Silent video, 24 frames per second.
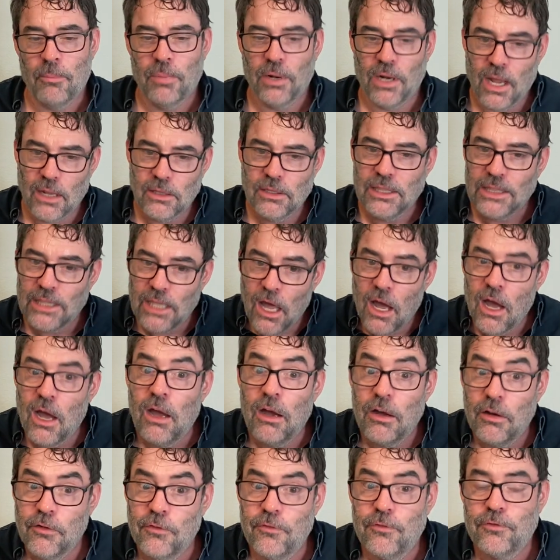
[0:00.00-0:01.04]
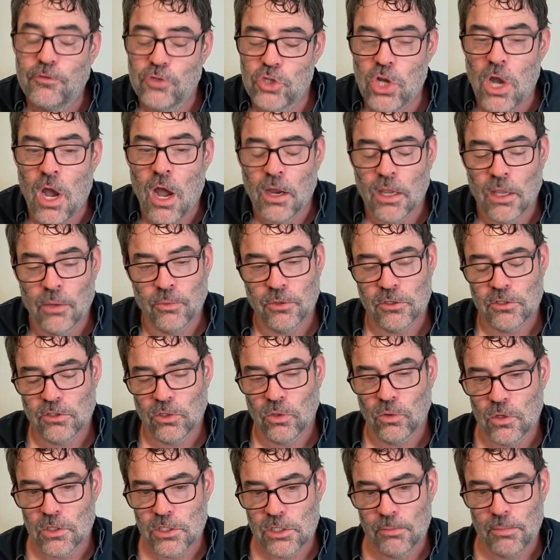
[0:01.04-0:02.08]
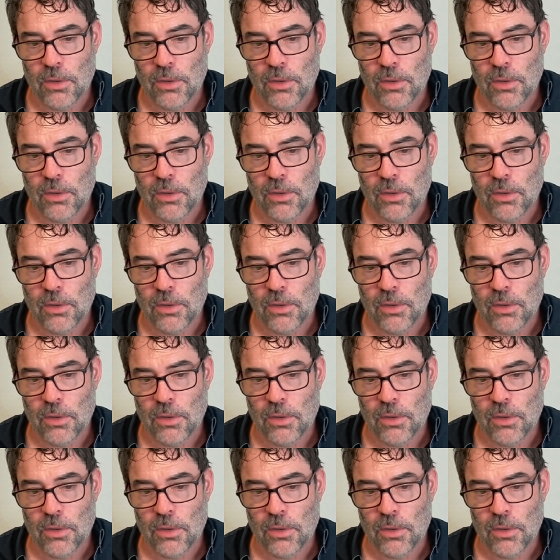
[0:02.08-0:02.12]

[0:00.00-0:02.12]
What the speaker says: but I'd love talking with students